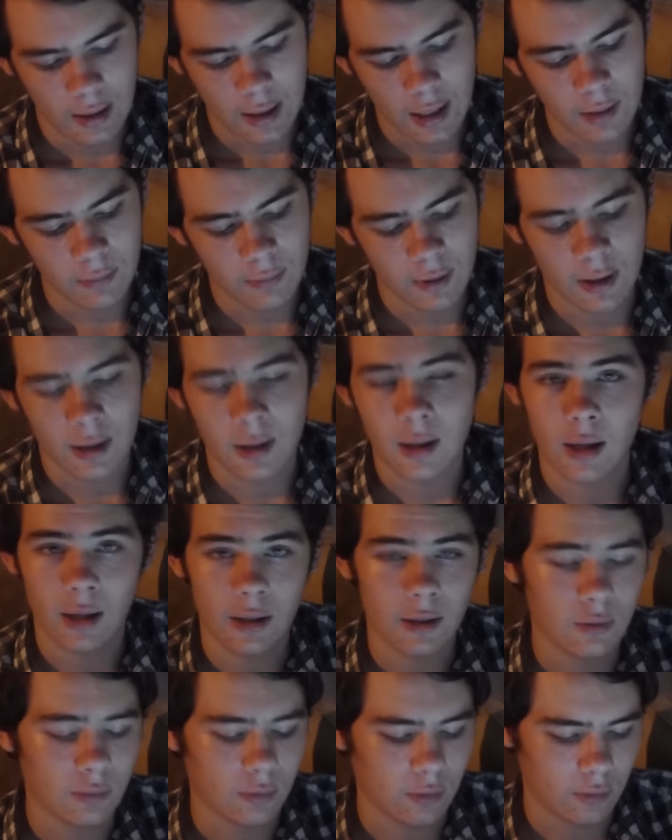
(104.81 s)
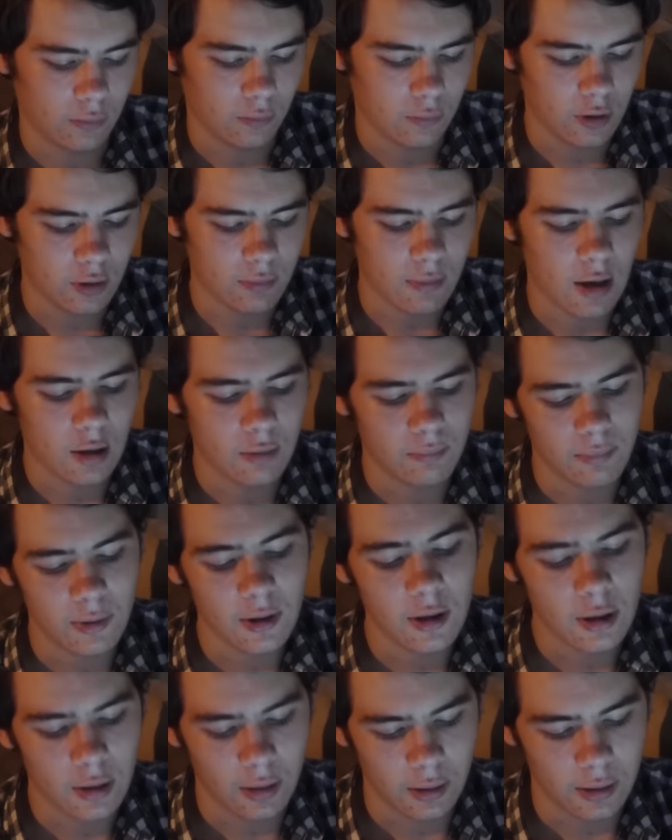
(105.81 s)
Anyway, another one. With a man of
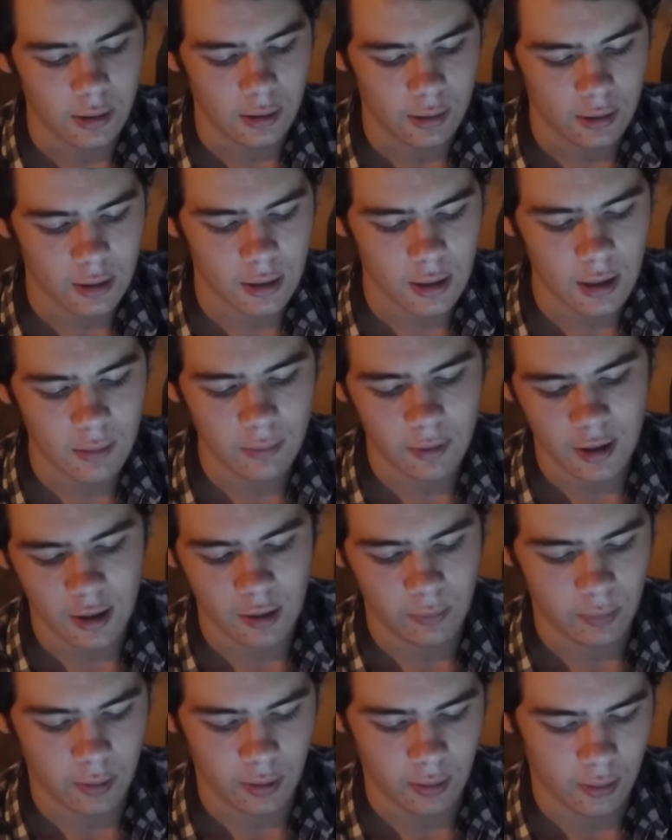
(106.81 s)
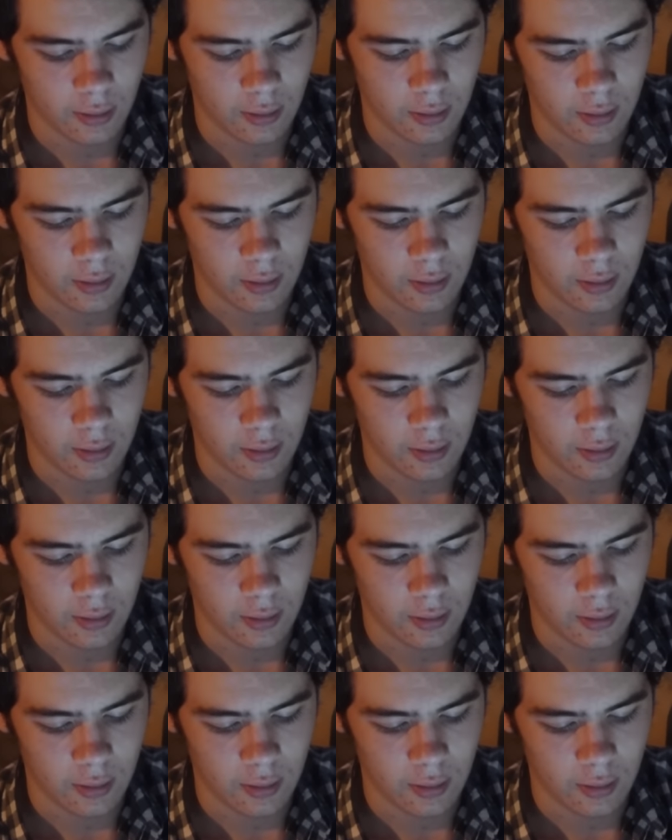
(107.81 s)
Burn, a gamekeeper,